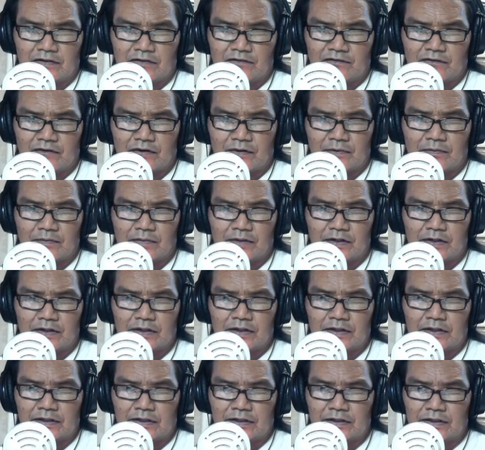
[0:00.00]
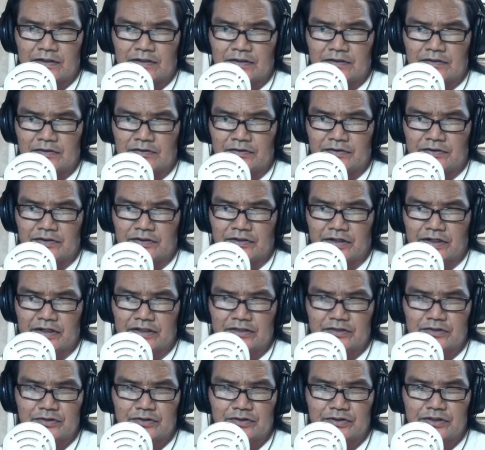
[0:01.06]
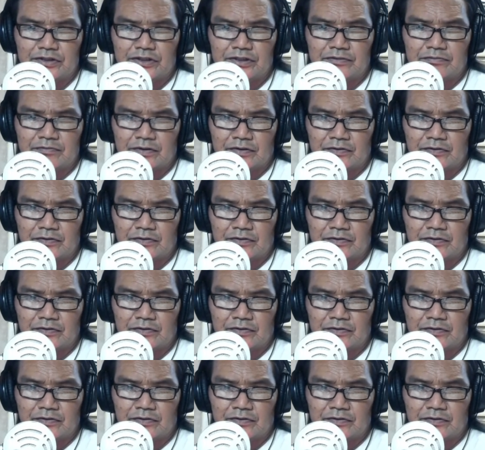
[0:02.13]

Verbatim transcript: from uh, doing your extra shit